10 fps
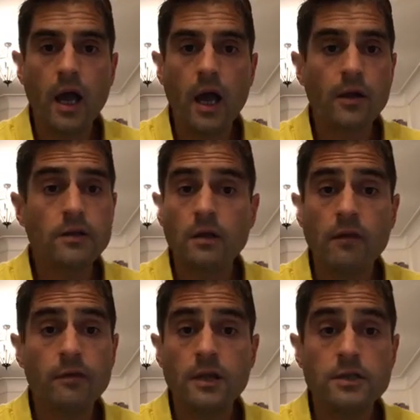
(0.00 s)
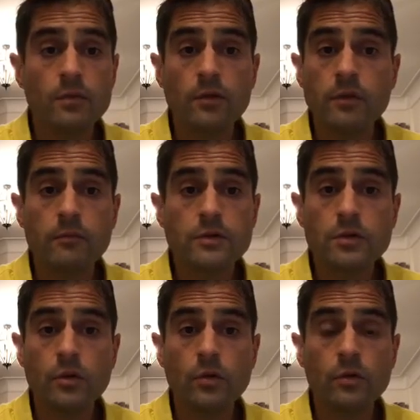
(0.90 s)
I don't have an issue with them
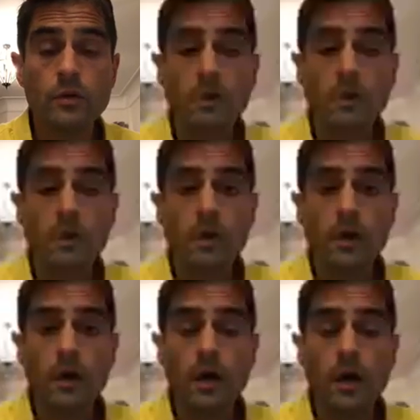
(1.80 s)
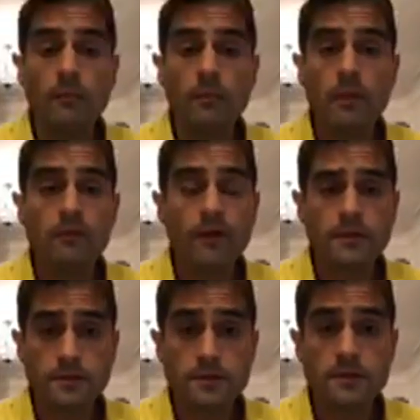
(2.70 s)
at all. In
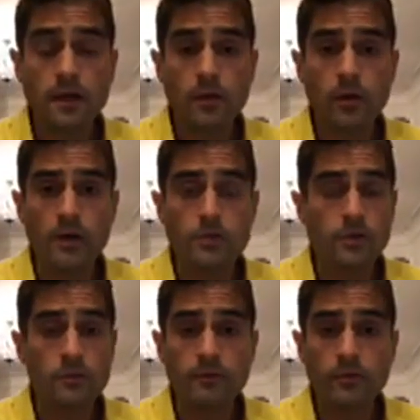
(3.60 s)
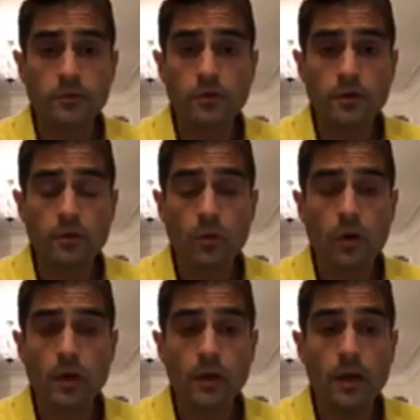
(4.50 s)
fact, as I say, I quite enjoy them. I've not tried the
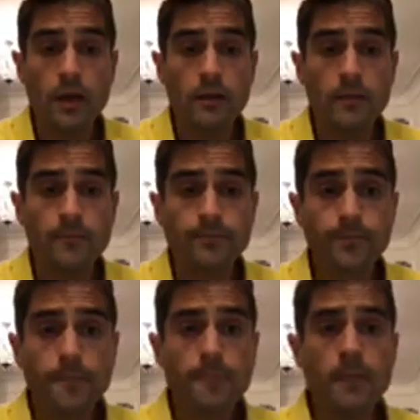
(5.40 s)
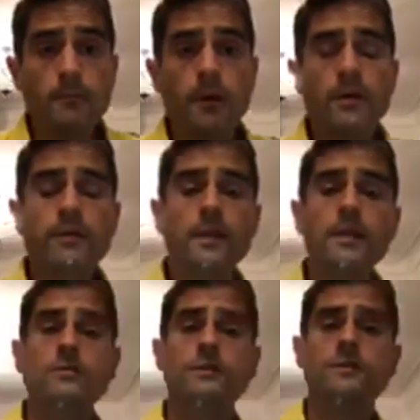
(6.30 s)
wine yet, but I think
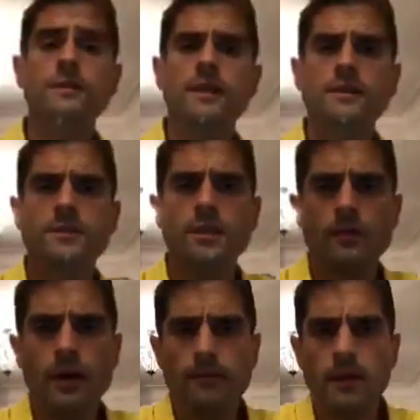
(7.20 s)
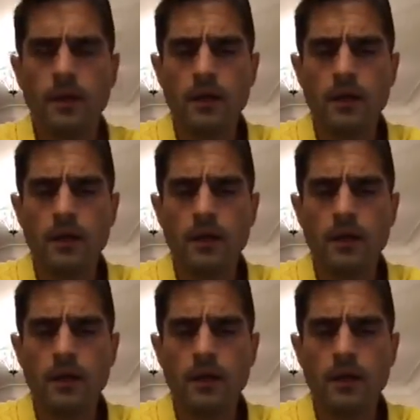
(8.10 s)
you just need to,